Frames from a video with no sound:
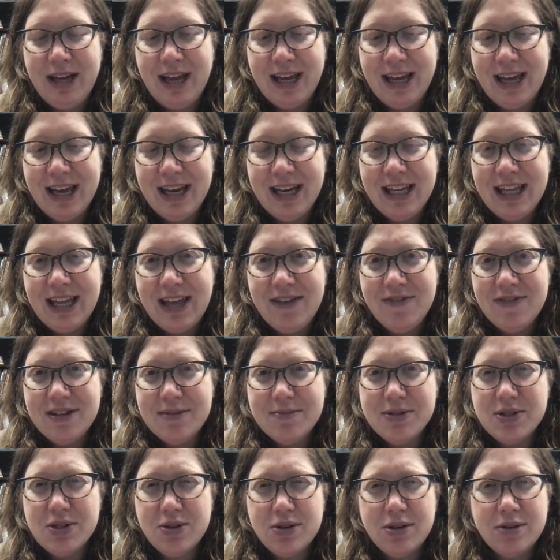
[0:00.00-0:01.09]
I kind of gave them
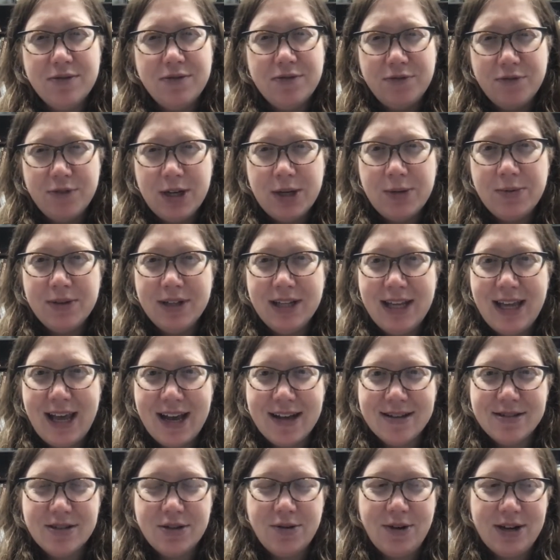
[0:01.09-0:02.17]
sort of frequently
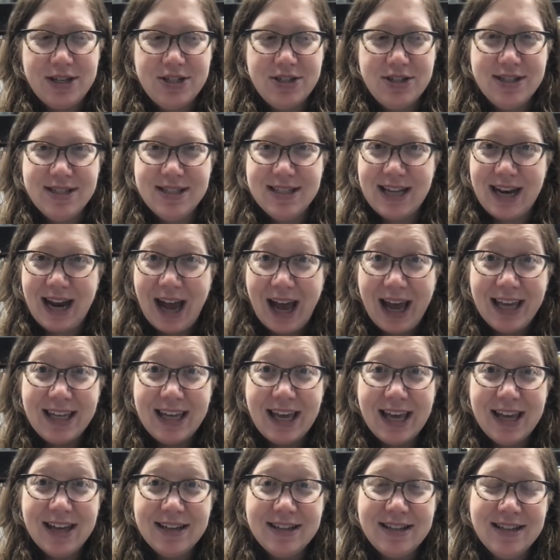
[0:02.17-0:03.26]
asked questions that I
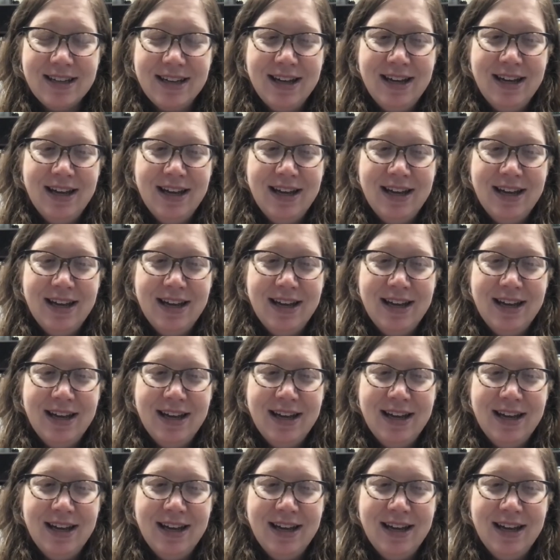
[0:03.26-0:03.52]
get